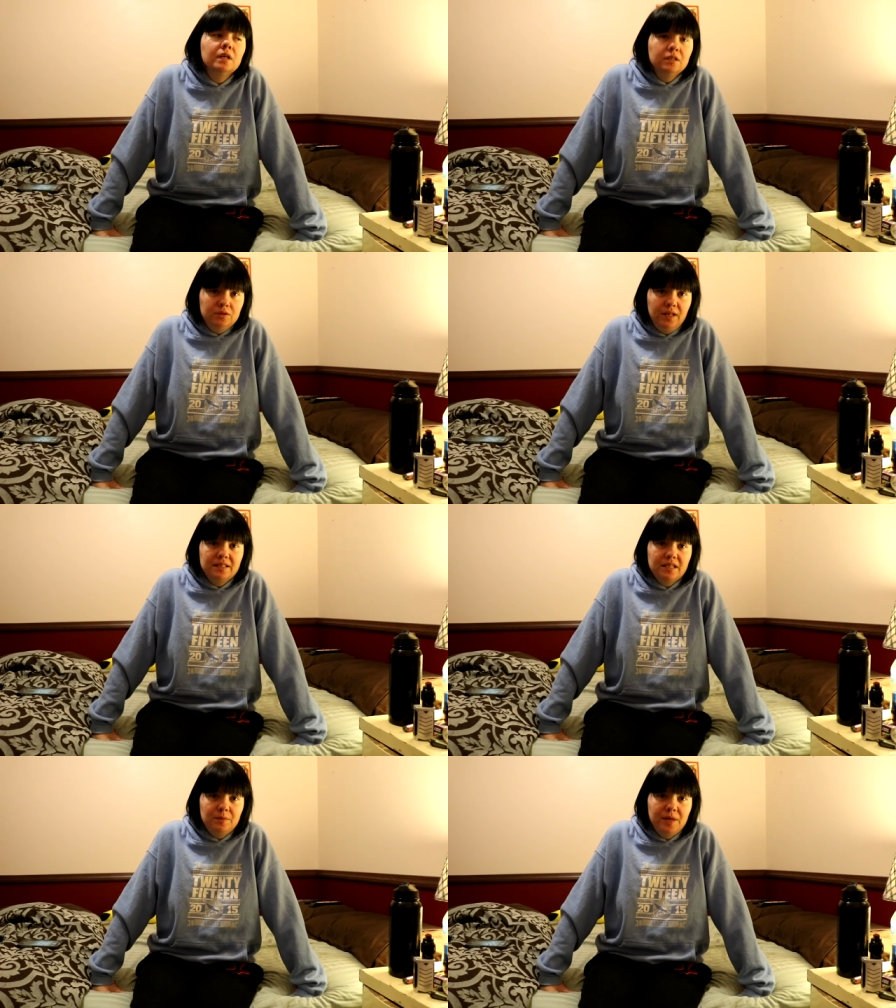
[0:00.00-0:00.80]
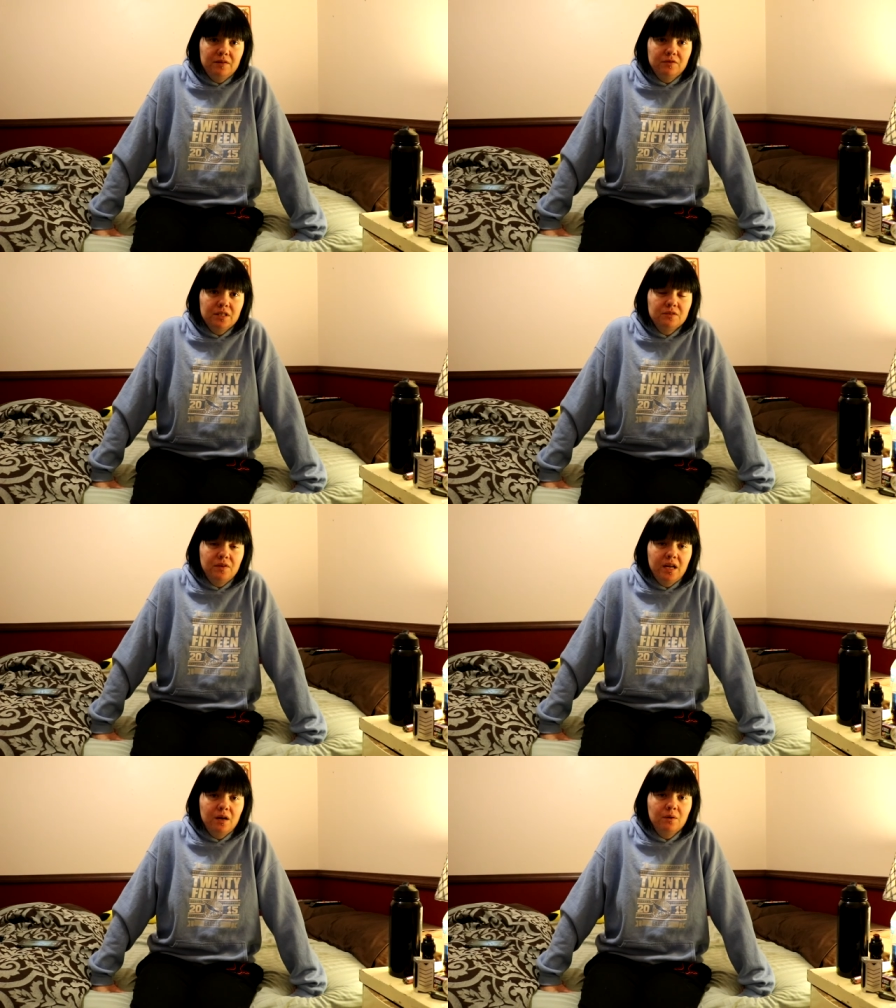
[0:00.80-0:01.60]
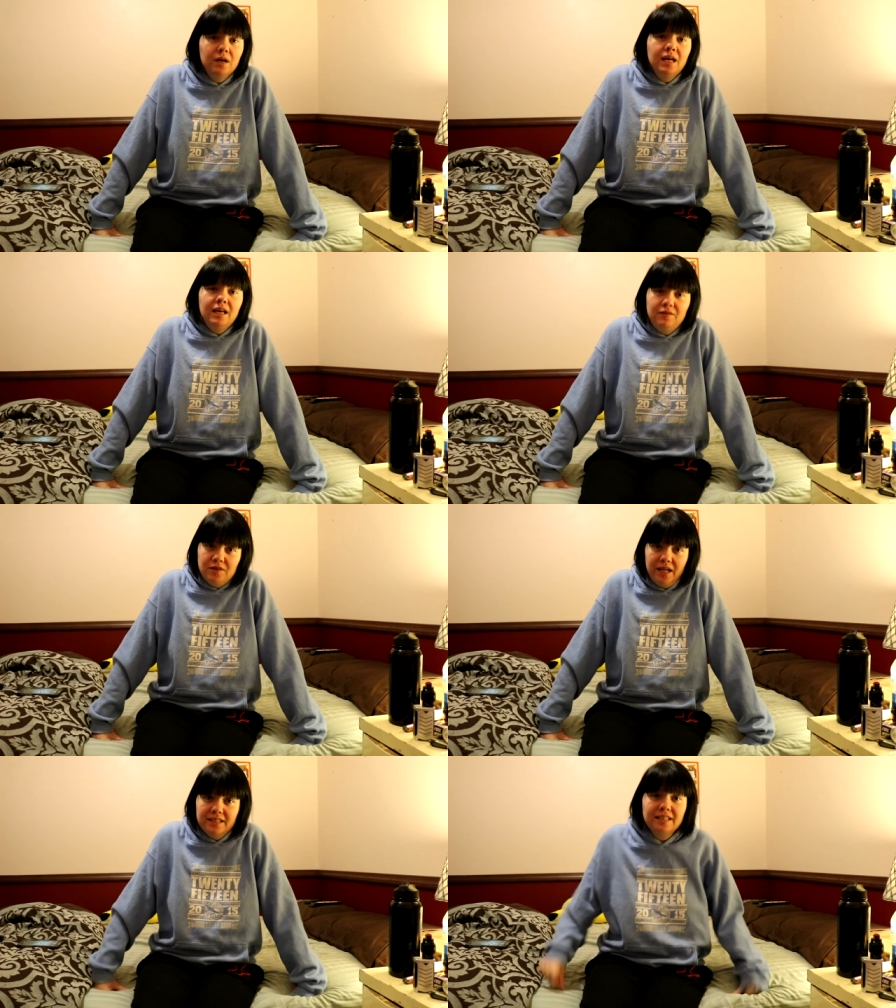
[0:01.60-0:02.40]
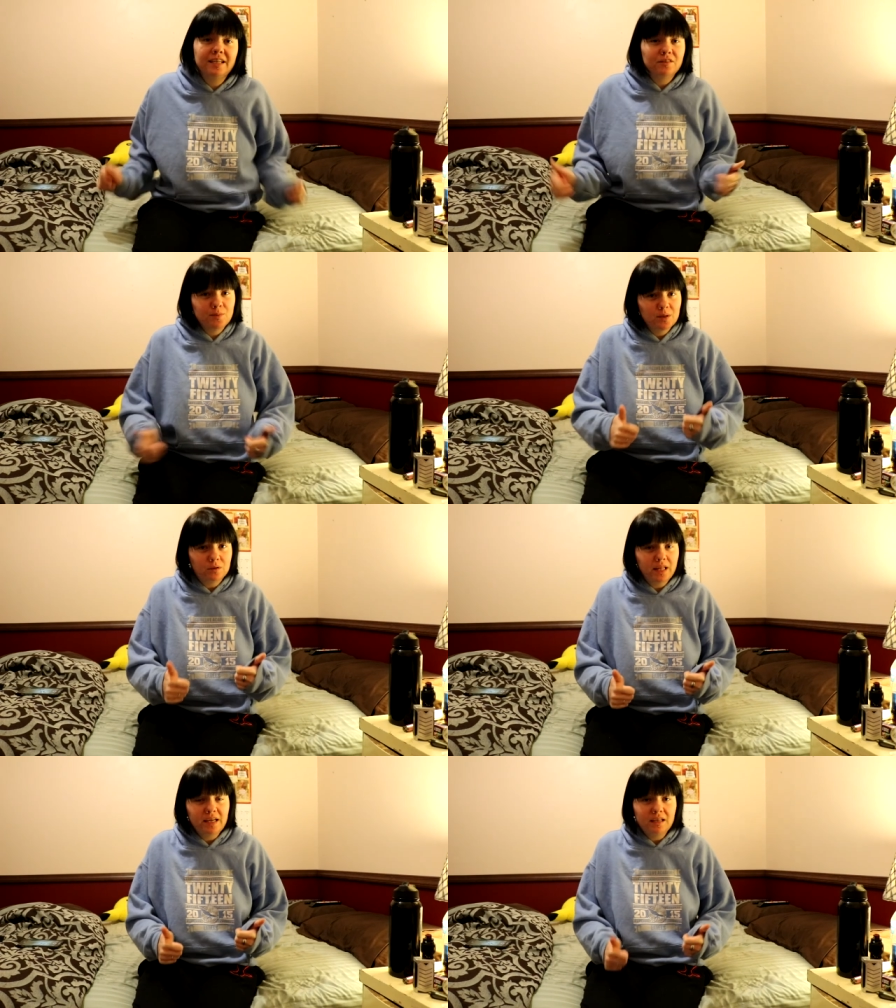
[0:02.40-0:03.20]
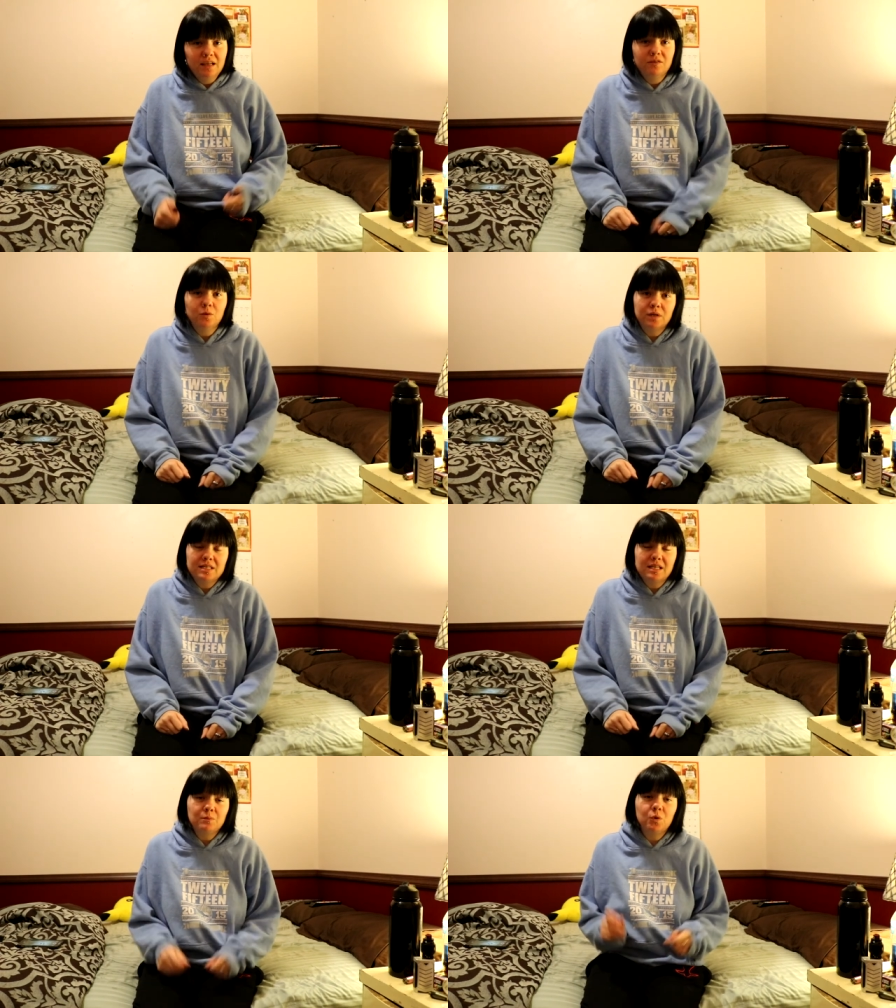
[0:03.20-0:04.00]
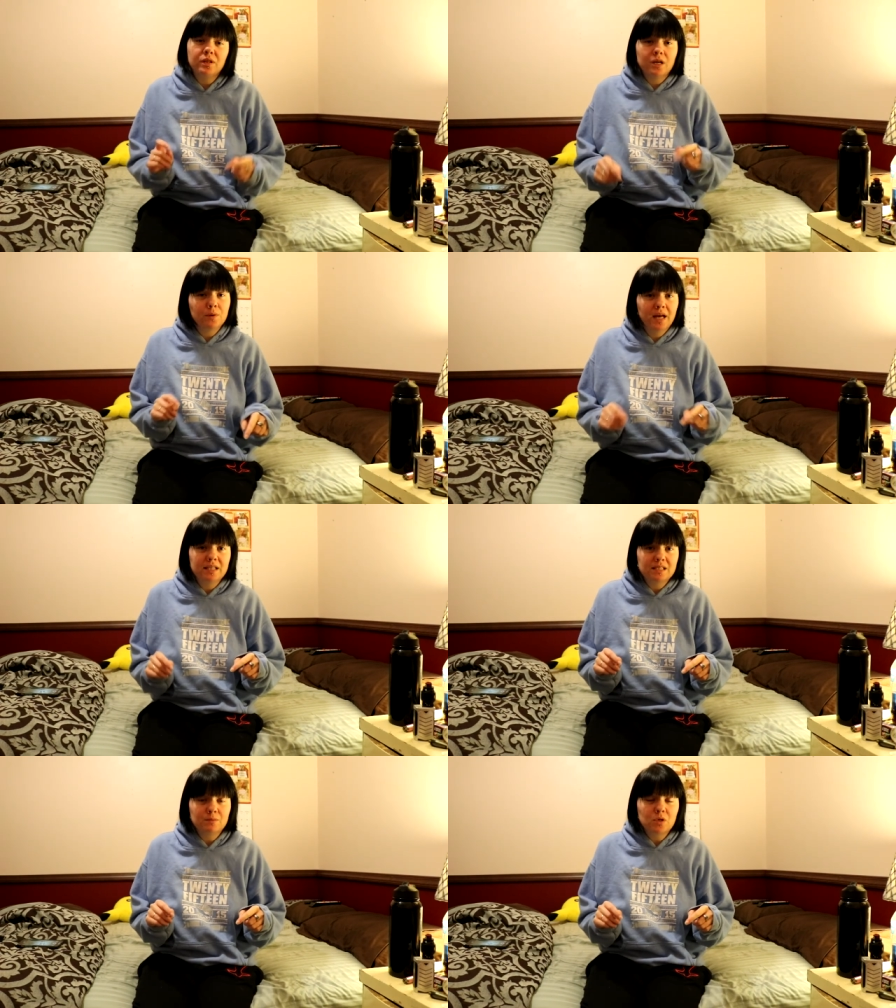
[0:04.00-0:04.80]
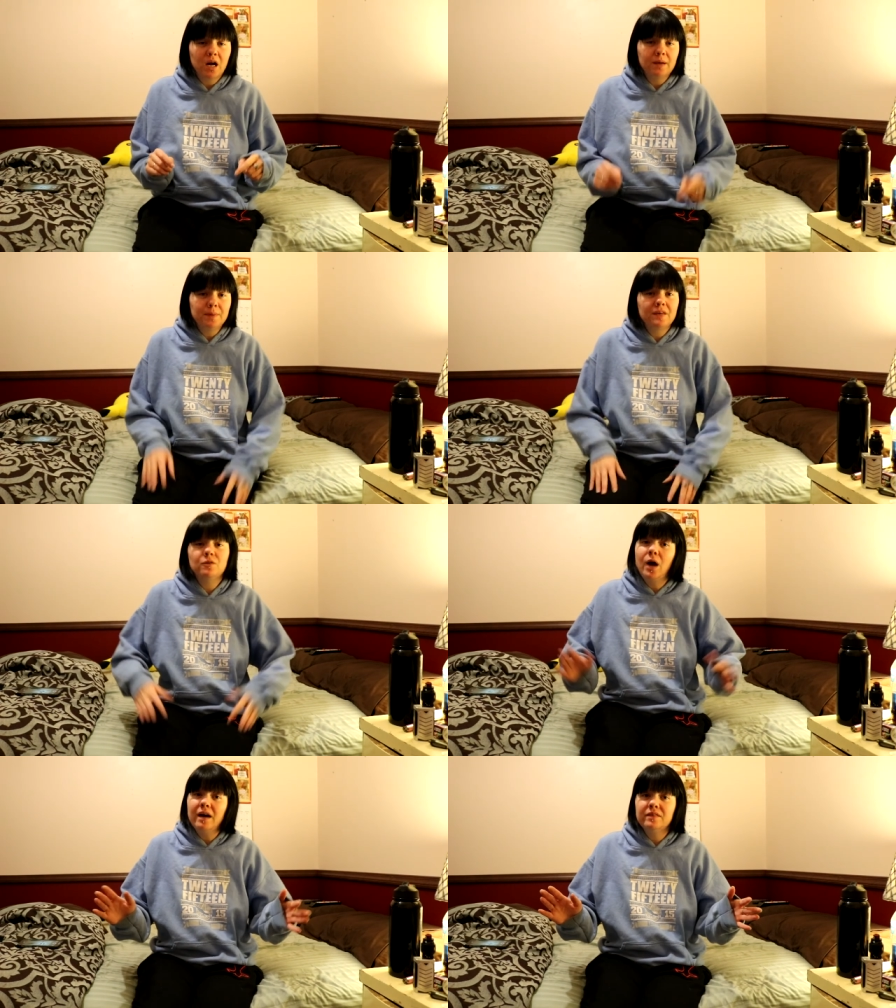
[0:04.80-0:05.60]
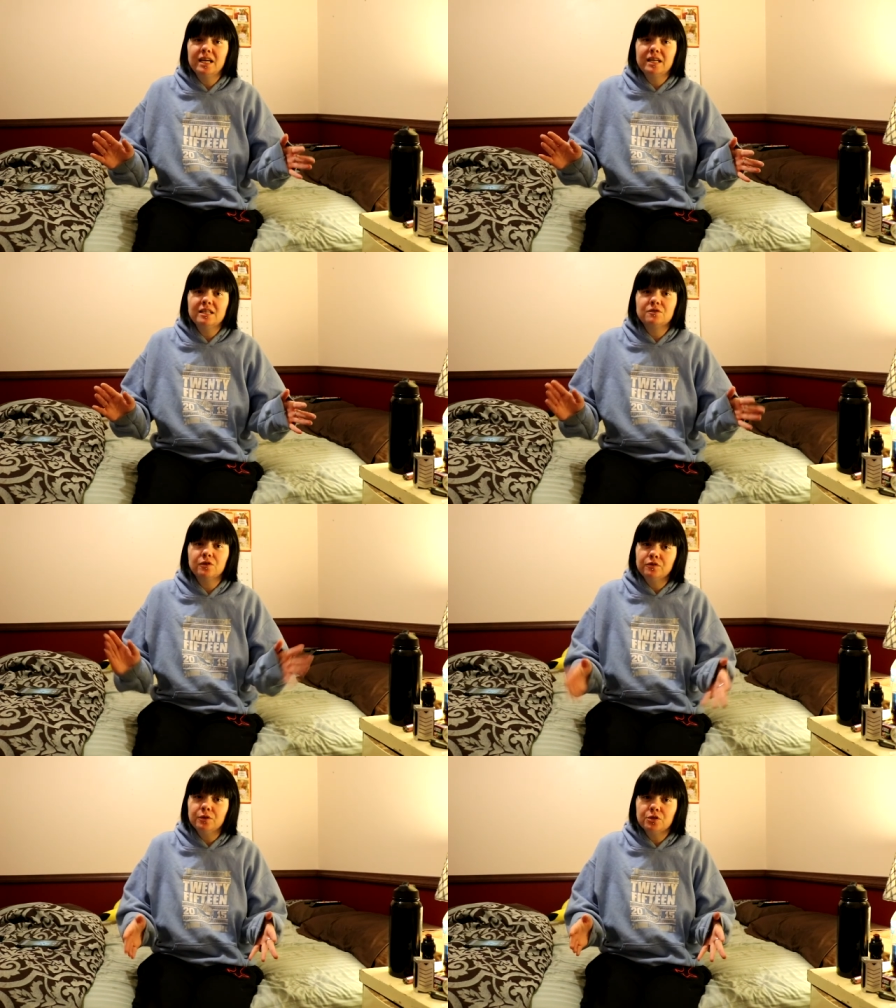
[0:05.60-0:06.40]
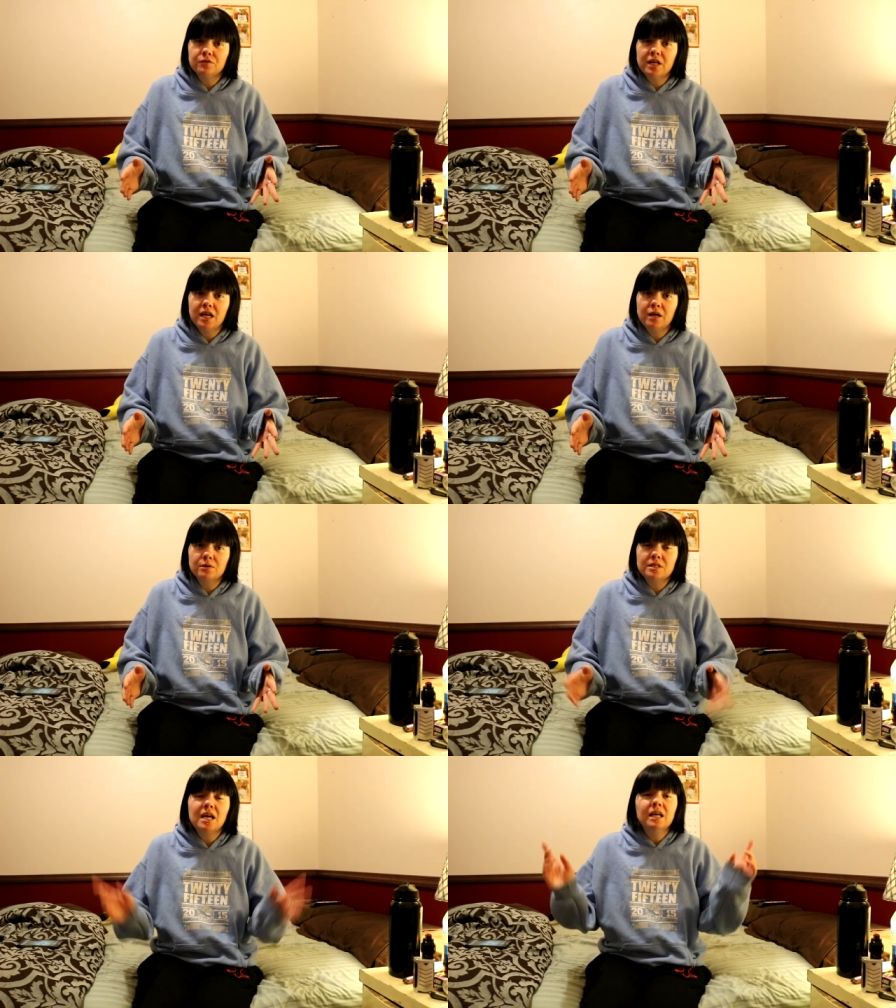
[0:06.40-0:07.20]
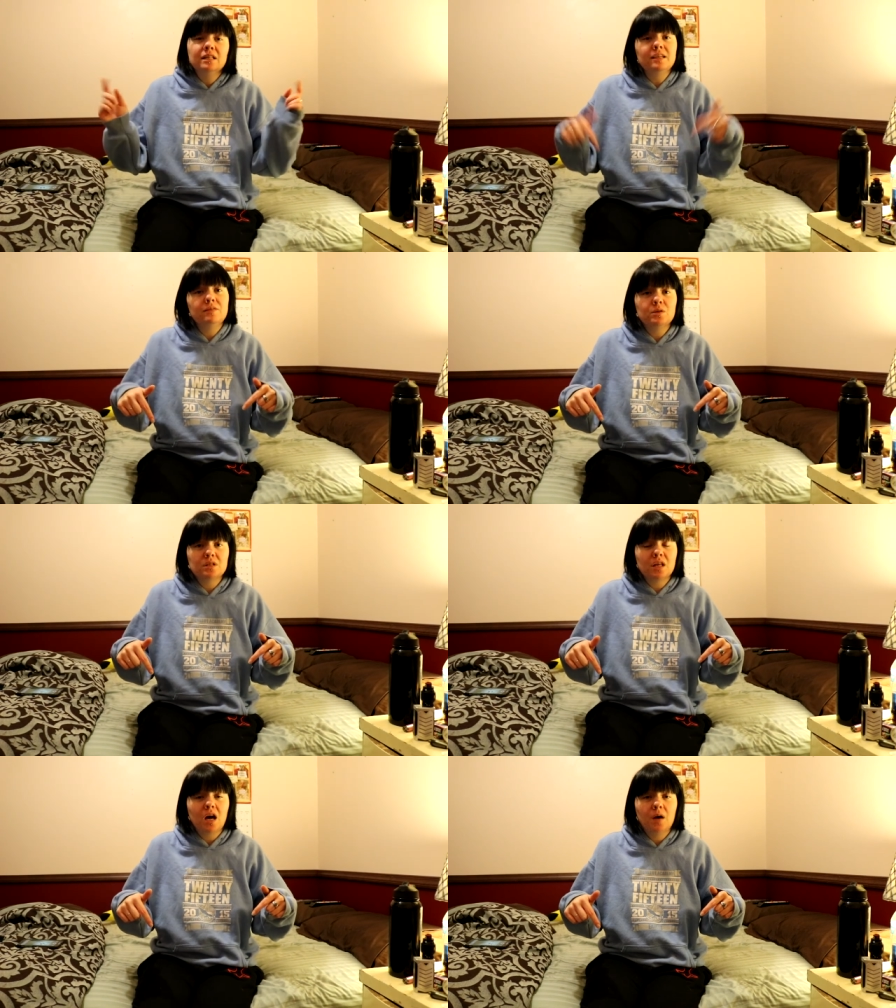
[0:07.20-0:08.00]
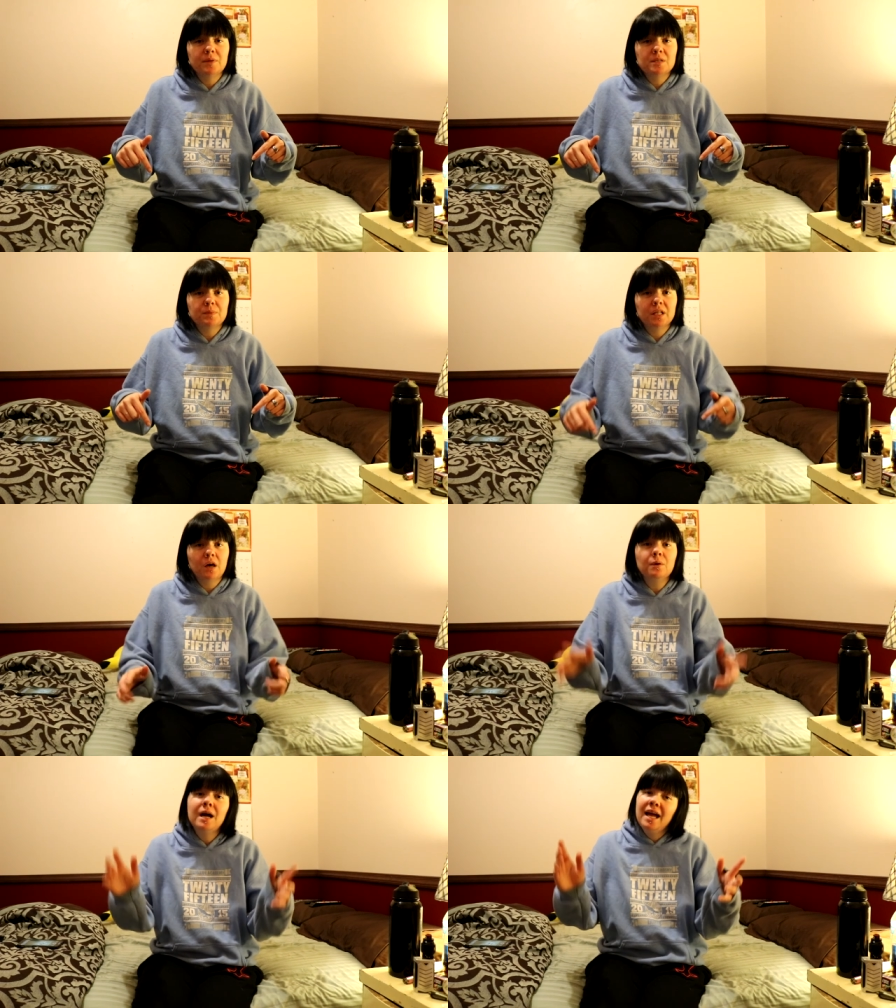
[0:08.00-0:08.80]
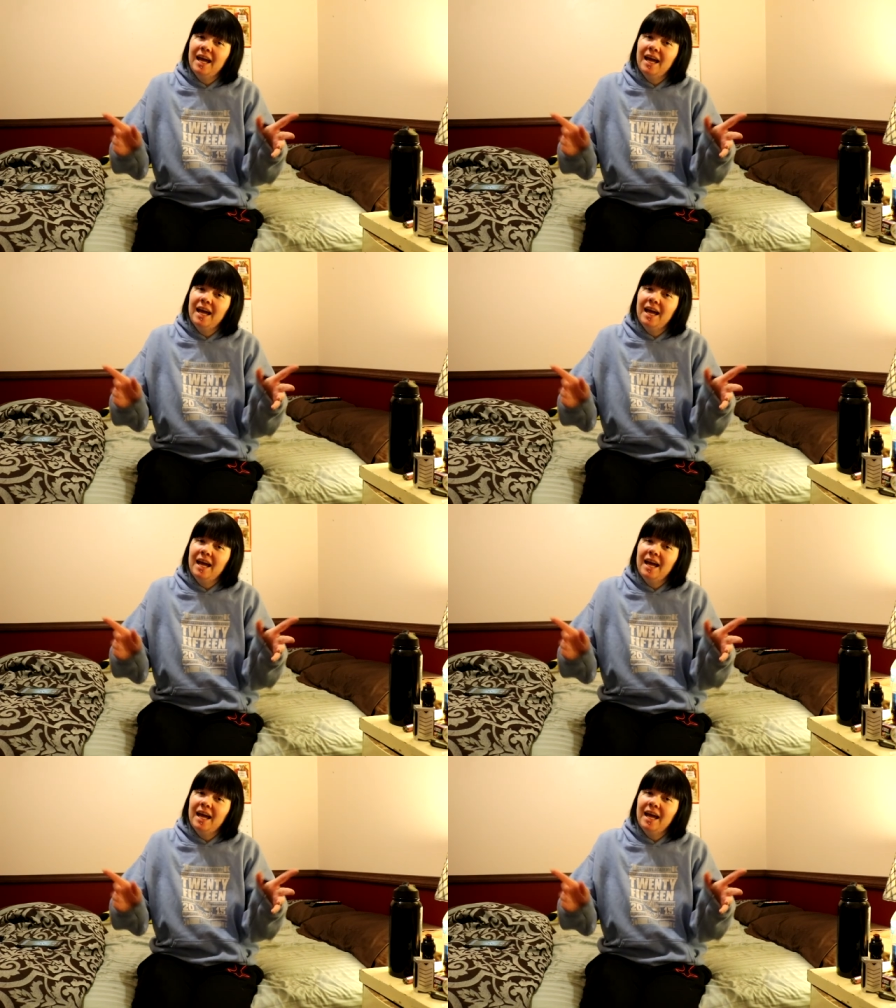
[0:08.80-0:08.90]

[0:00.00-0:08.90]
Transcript: So that's going to be it for this video. If you liked it, give it a big ol' like. If you want to see more, then go ahead and subscribe. If you have any ideas for future videos, leave those in the comments below.